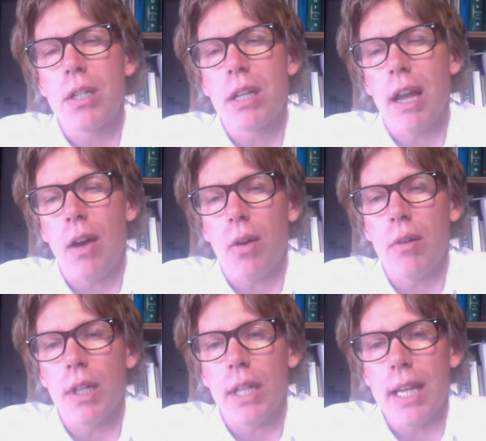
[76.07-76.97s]
how
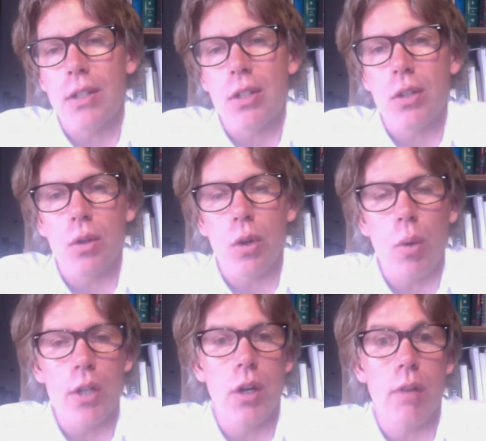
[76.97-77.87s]
it relates to the
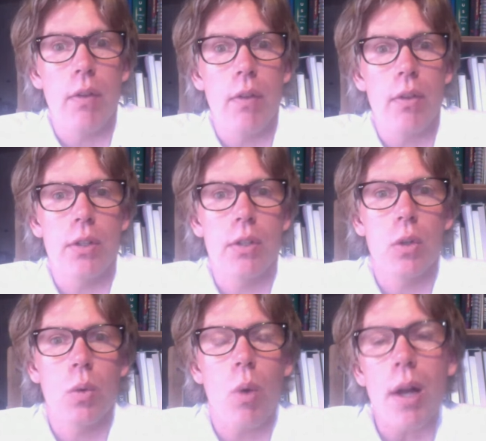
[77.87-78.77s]
question of the
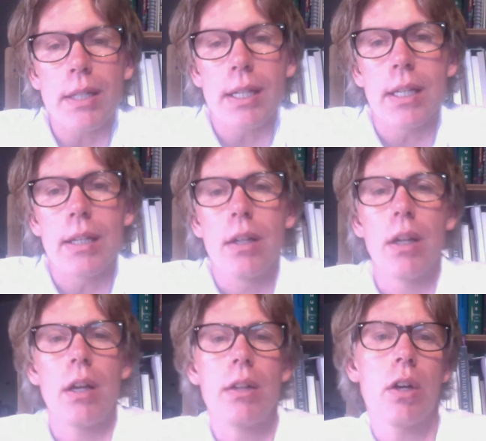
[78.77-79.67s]
squatting,
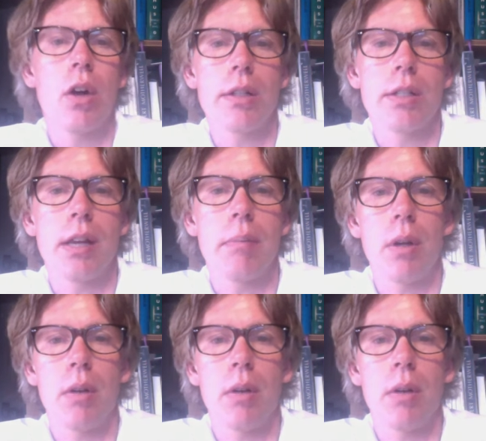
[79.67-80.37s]
the concept of